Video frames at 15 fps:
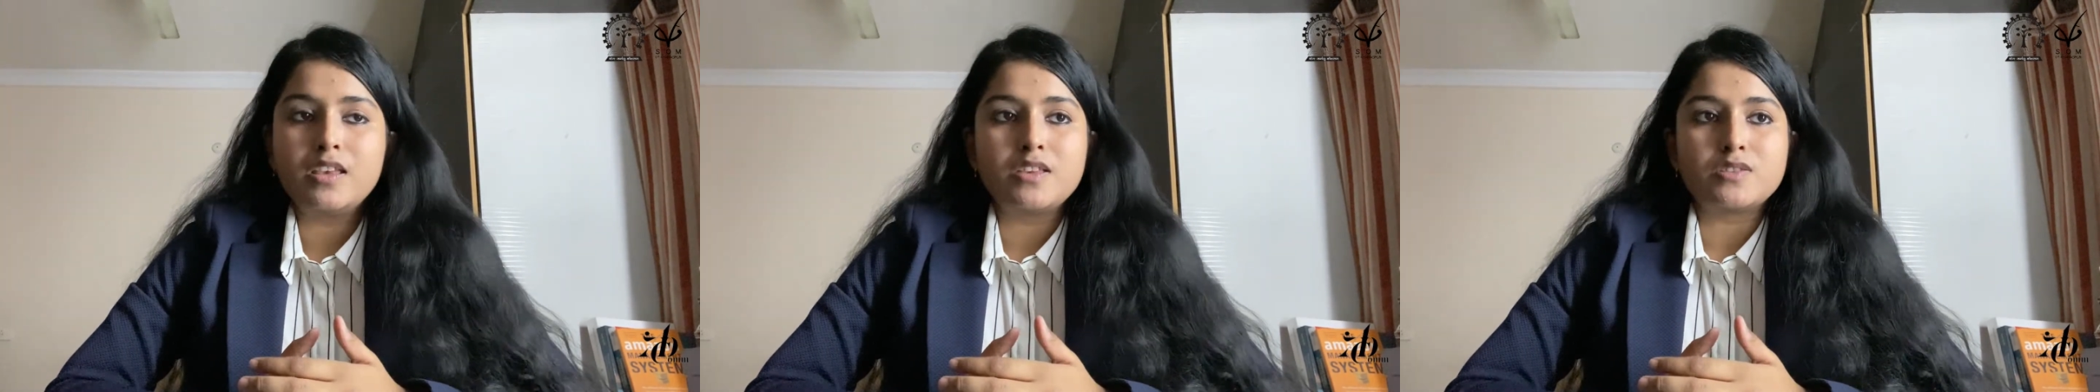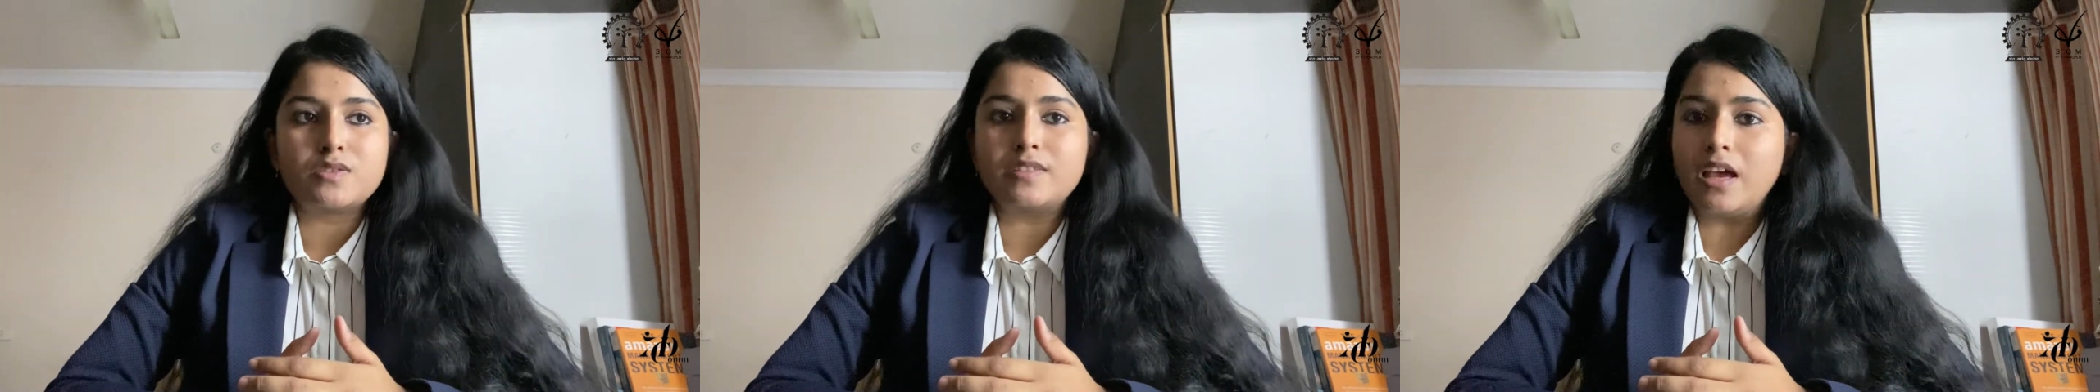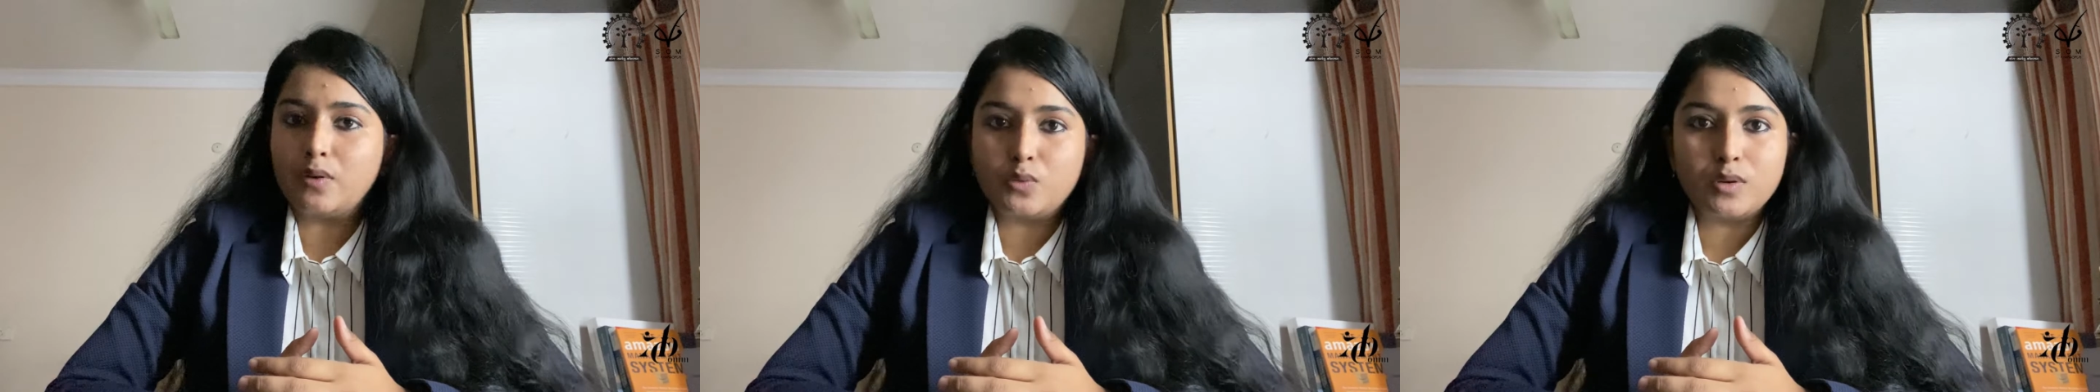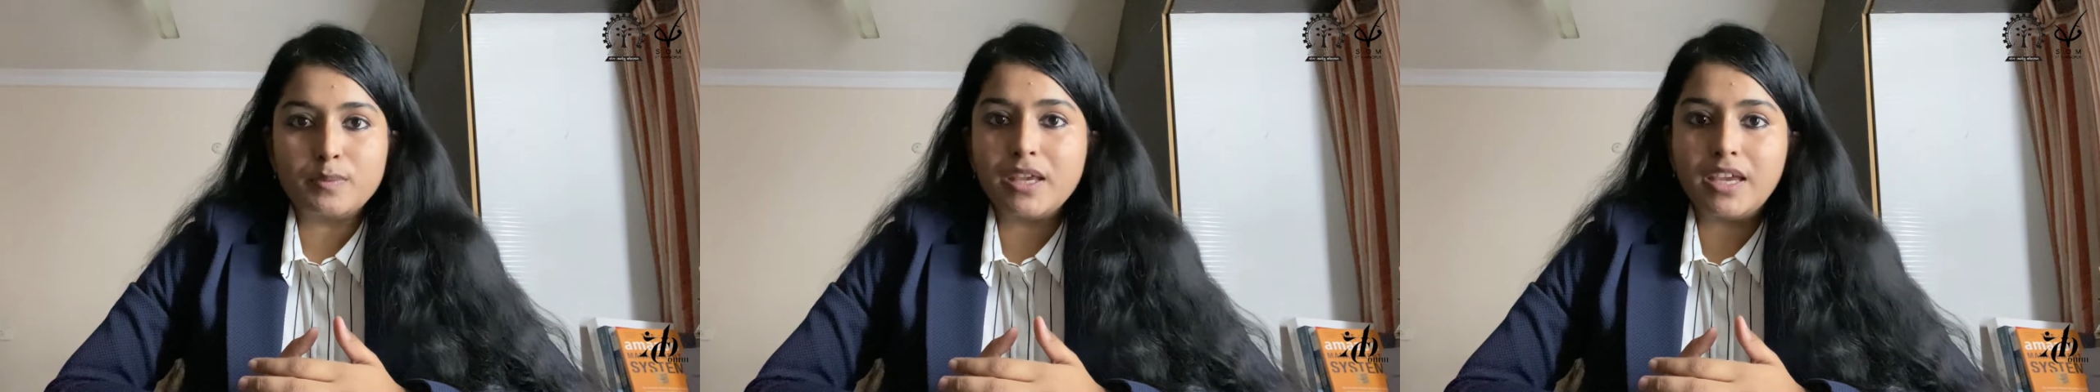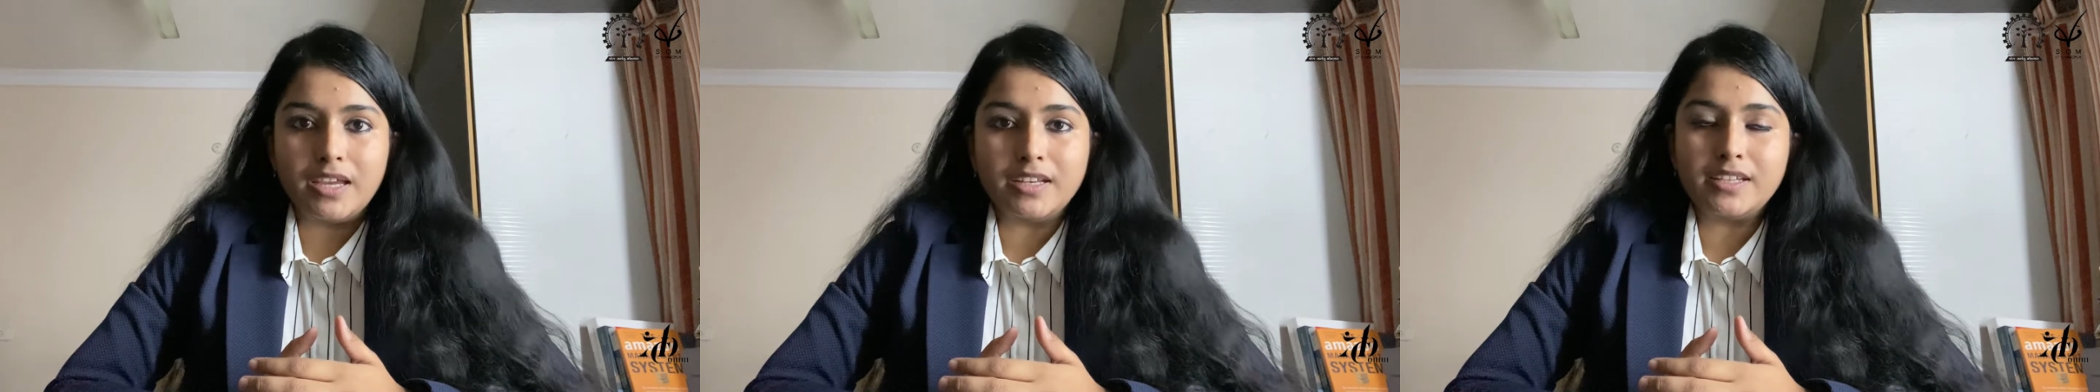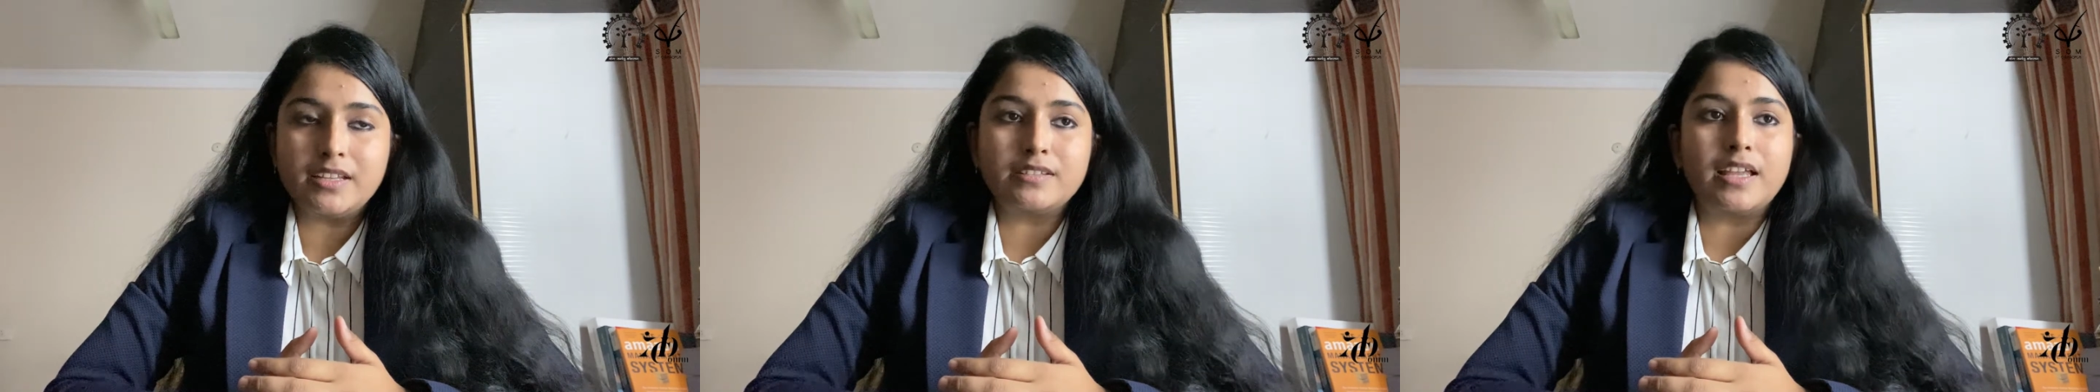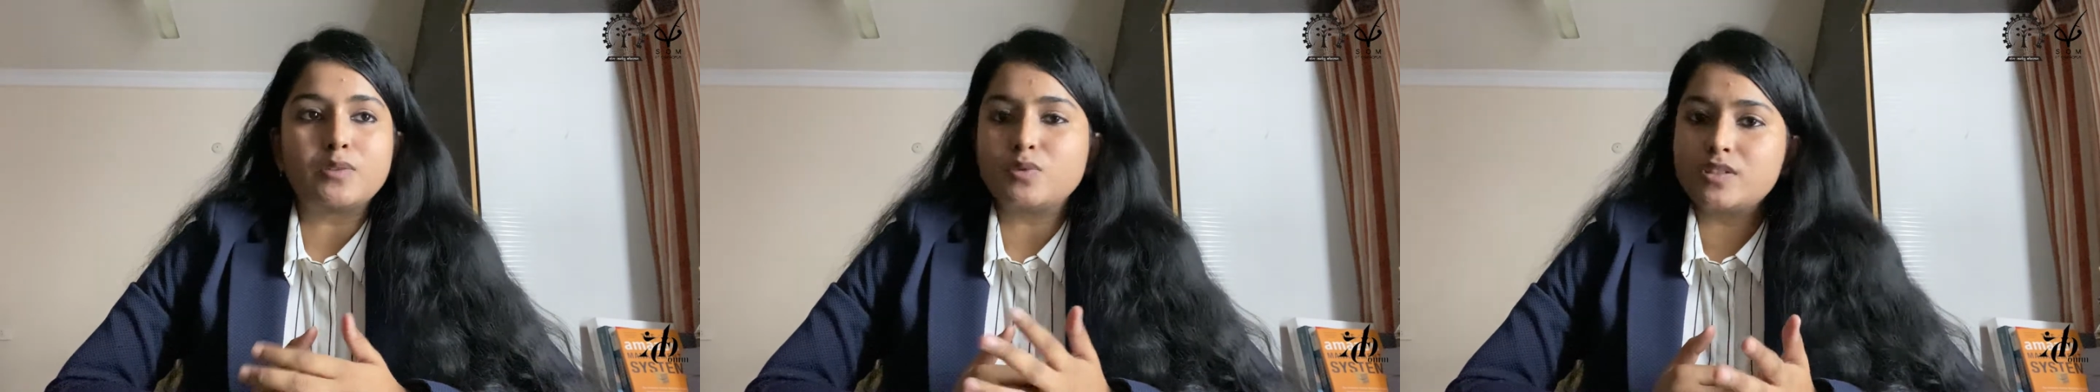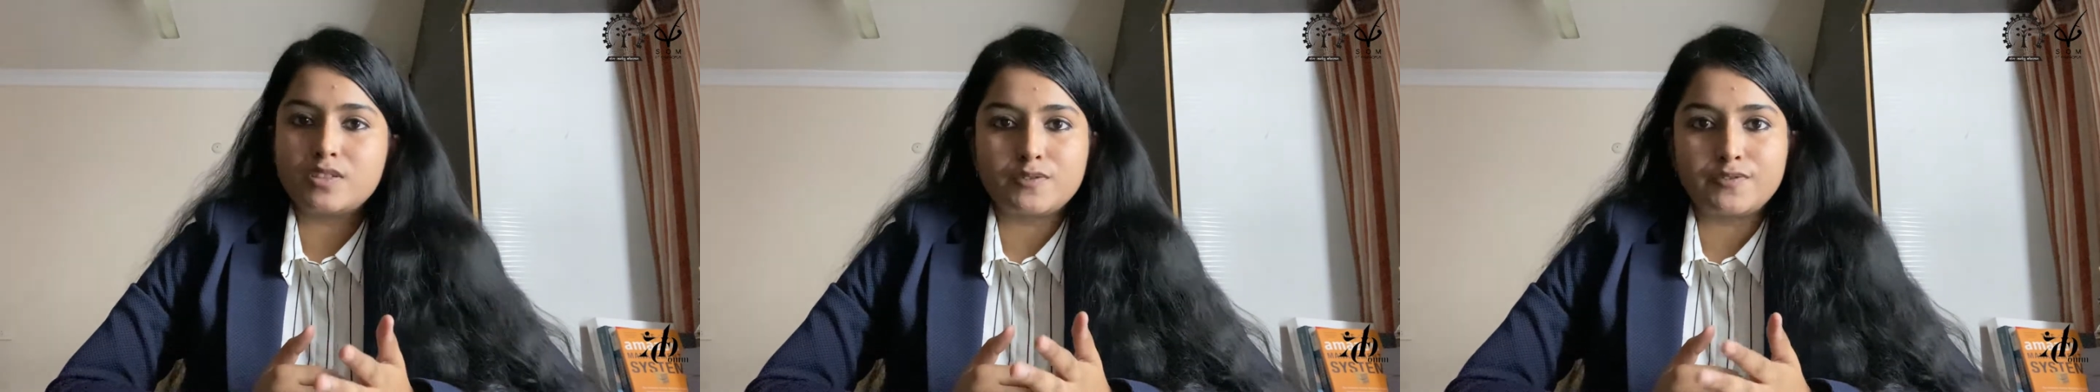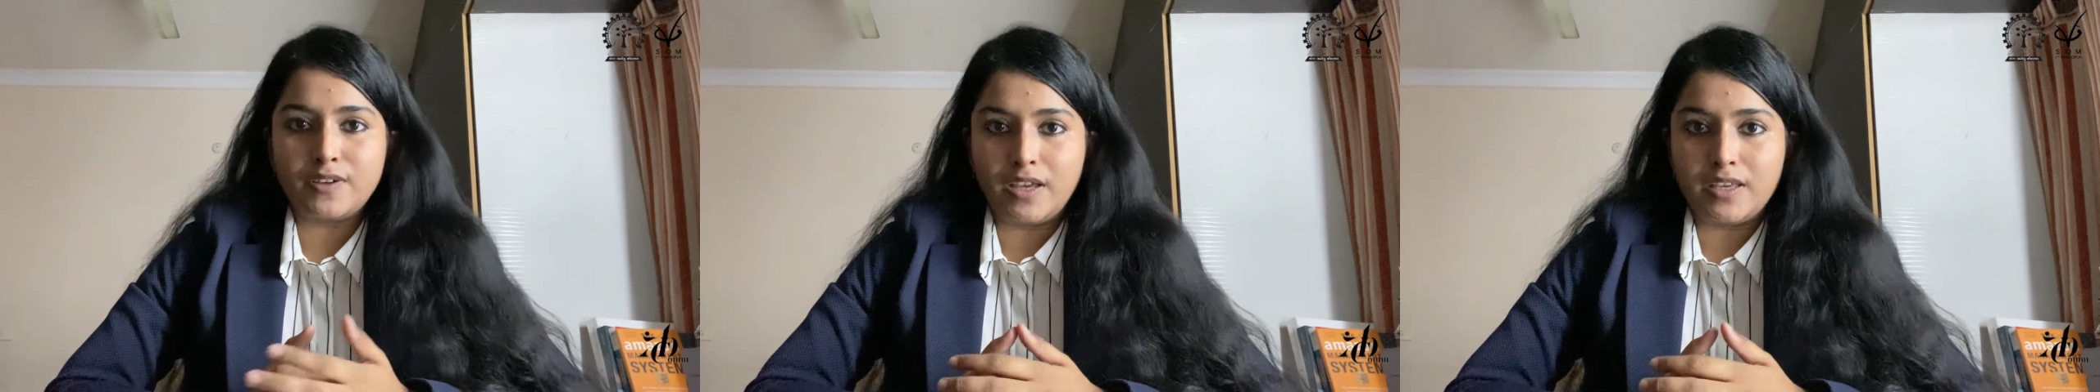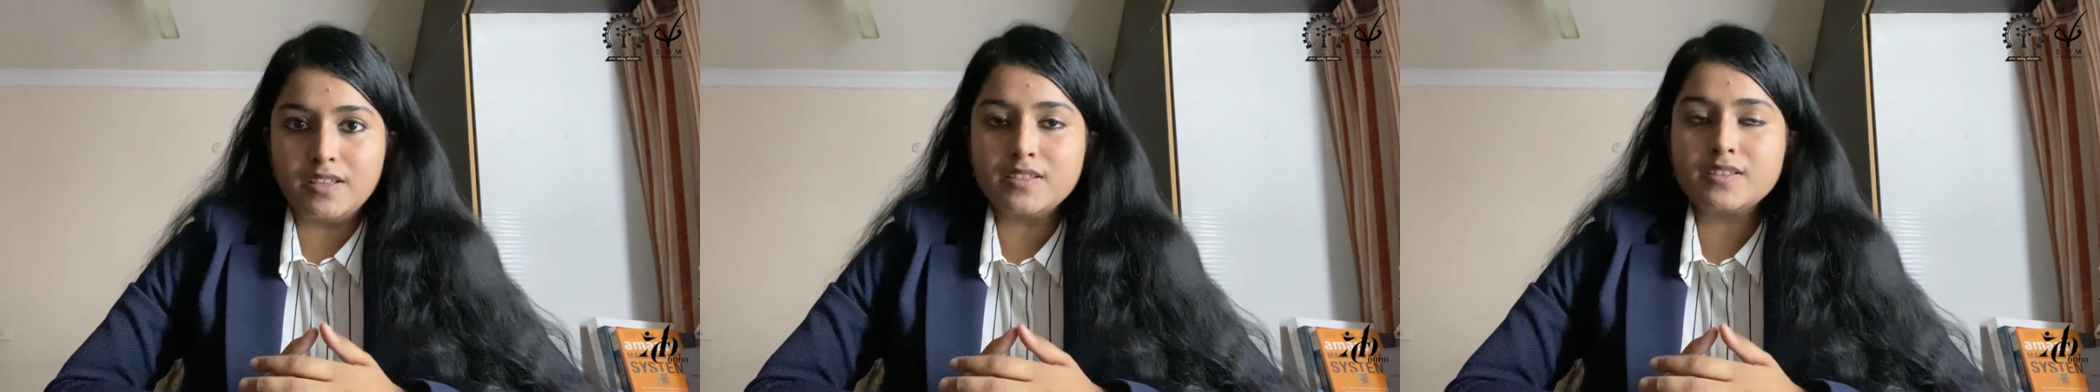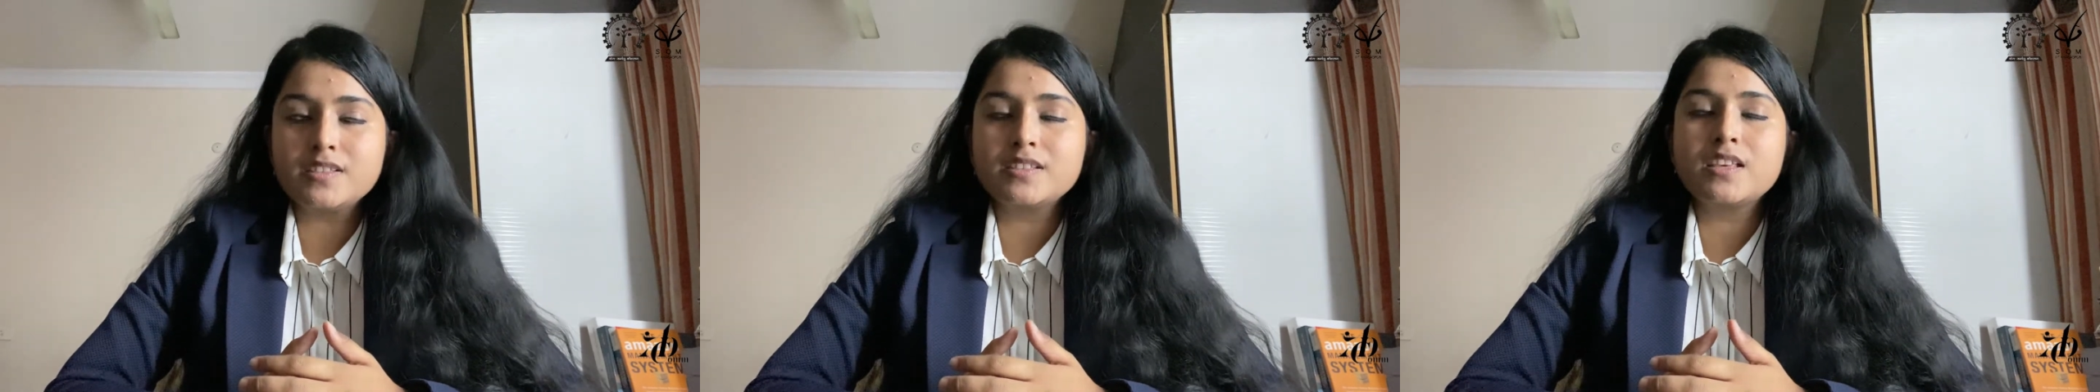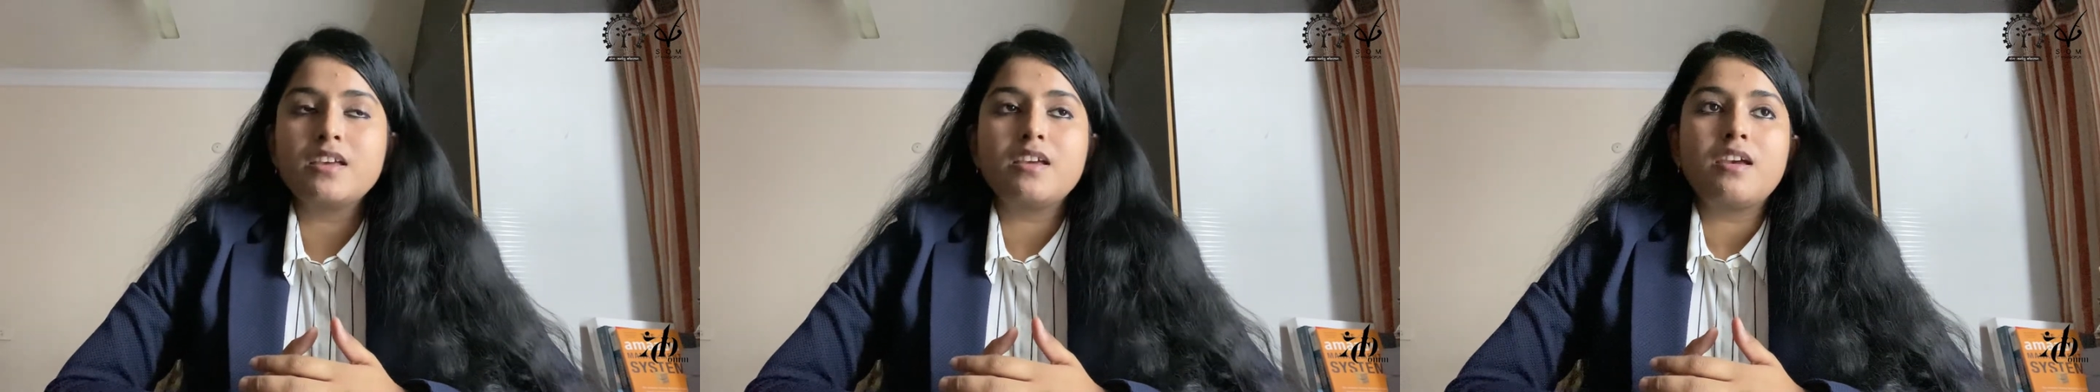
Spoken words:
So that would be it, and that would suffice.